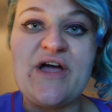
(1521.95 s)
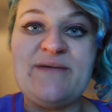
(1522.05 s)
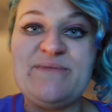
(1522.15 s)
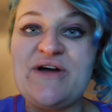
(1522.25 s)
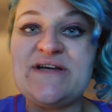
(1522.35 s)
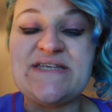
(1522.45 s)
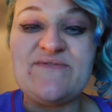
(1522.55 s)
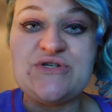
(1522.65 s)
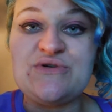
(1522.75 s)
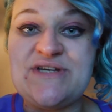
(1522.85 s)
I hope you guys
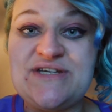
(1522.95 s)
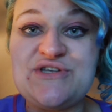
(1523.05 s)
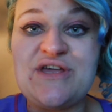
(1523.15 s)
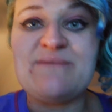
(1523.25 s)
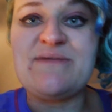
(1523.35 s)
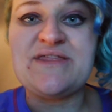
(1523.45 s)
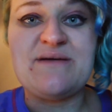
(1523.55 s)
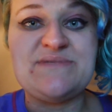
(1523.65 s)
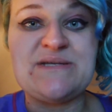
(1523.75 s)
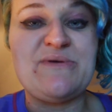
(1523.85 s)
have enjoyed it. Do give me a
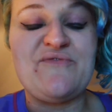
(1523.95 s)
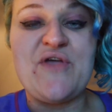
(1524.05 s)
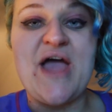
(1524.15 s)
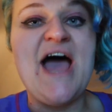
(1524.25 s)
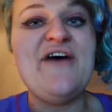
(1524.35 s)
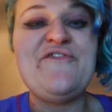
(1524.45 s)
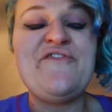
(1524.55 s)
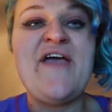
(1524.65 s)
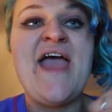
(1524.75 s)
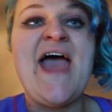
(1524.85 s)
thumbs up if you have,